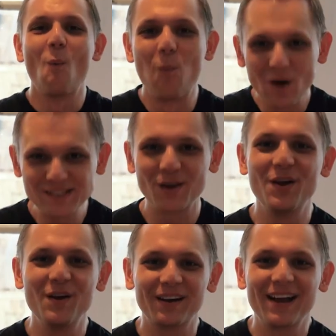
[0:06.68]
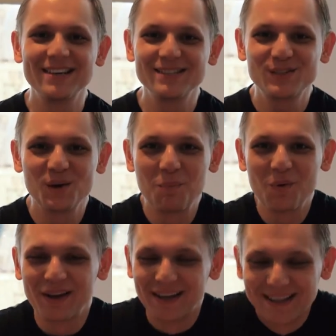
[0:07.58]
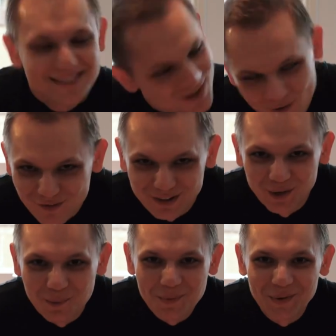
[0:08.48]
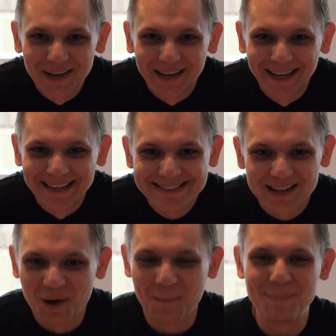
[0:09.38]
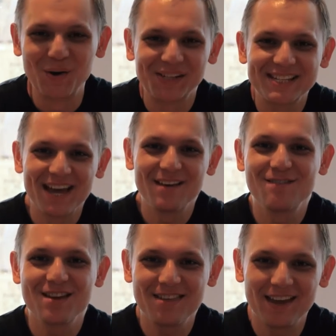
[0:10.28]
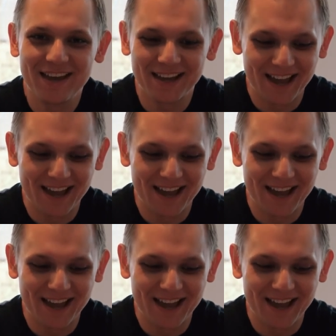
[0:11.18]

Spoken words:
What's going on, guys? It's your boy. It's not really your boy, it's Unbox Everything,